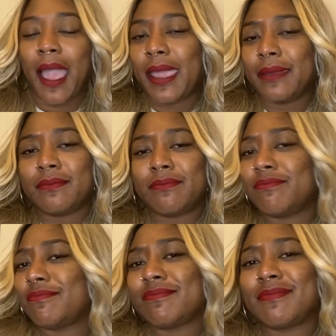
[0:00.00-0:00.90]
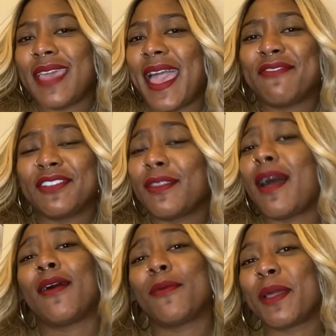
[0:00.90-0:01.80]
I have a
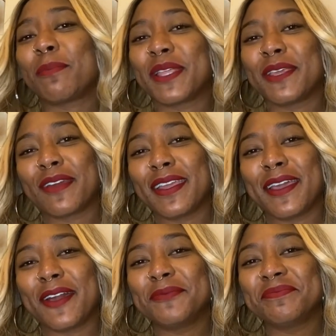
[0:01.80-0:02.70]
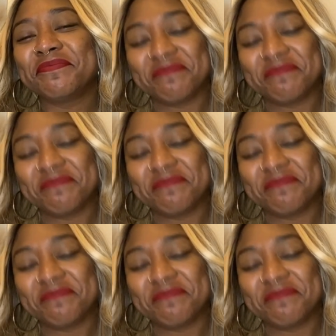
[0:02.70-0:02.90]
lot on my plate right now.